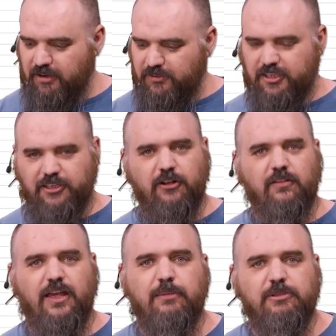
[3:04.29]
and everything in
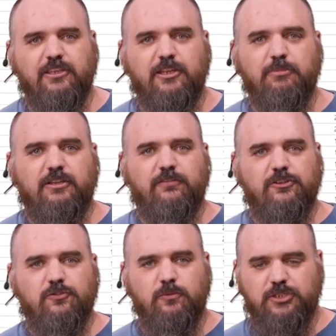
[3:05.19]
our lab is going to be a
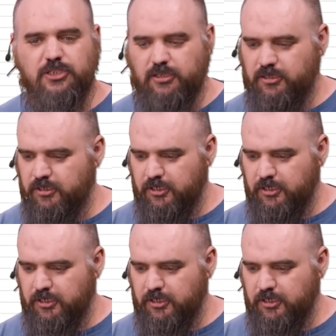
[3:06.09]
virtual machine.